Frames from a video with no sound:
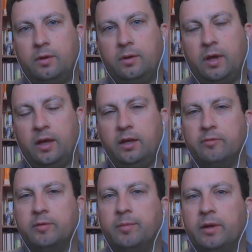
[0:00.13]
Hey
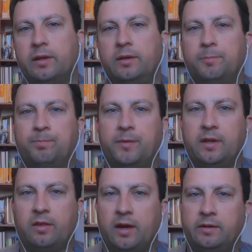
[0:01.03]
everybody,
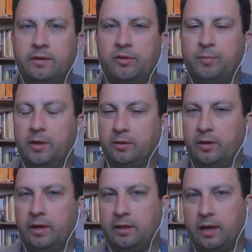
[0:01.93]
it's Alex Mueller
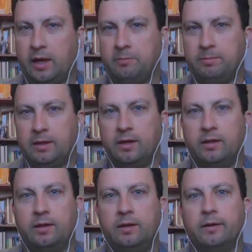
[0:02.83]
at Capneon
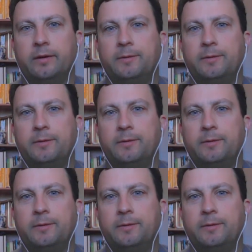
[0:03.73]
here.